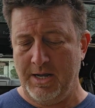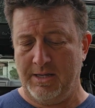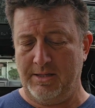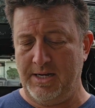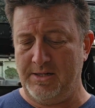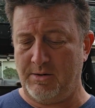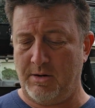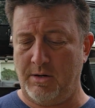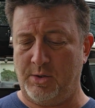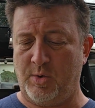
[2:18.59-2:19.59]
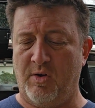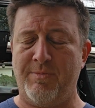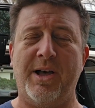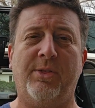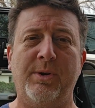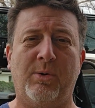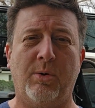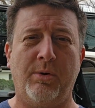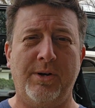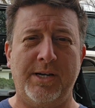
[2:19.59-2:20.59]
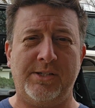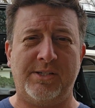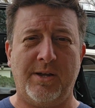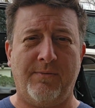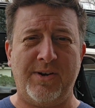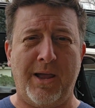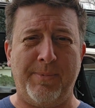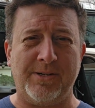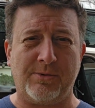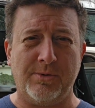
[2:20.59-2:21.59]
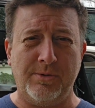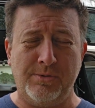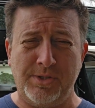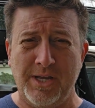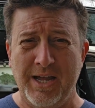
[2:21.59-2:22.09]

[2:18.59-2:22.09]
These are 12 by 3/4 inch self-tapping screws.